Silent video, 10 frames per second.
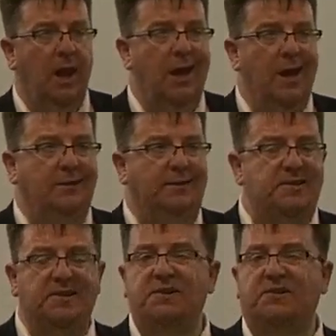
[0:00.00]
This
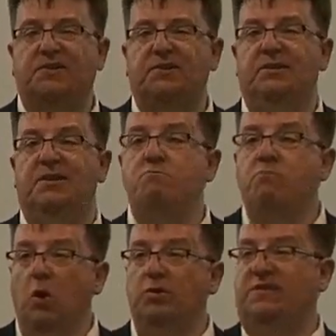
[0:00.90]
is the
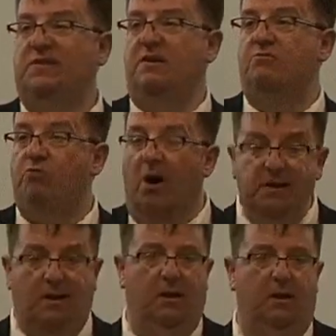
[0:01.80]
most
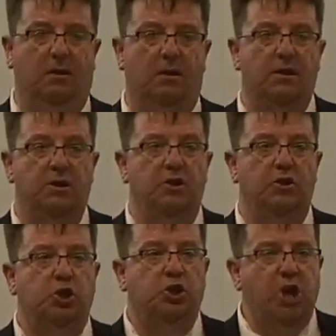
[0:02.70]
radical
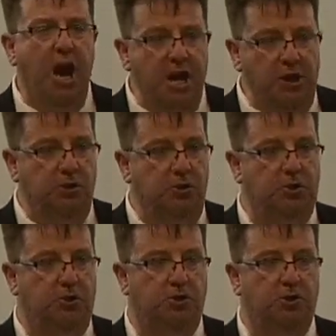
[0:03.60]

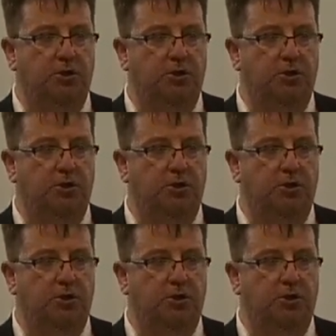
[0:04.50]
change